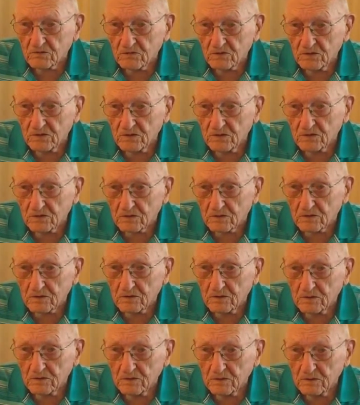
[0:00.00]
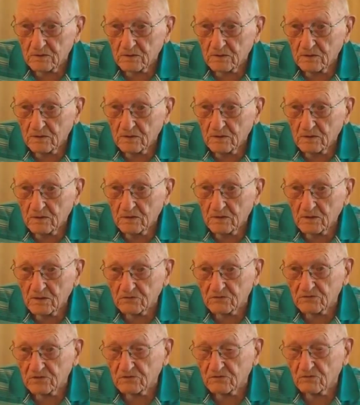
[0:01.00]
hill.
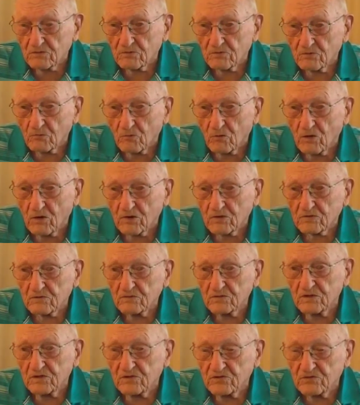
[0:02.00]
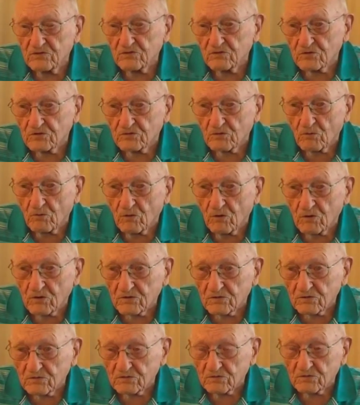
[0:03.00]
It's easier to walk
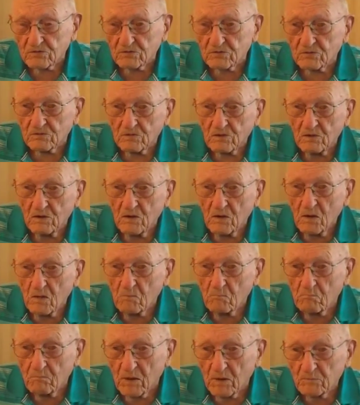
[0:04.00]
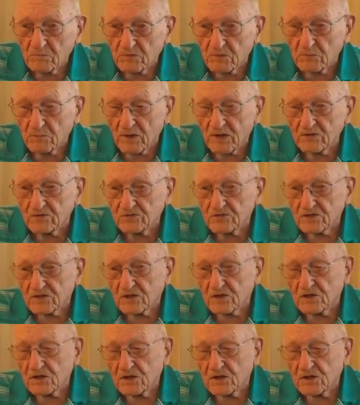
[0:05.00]
than to bump the bicycle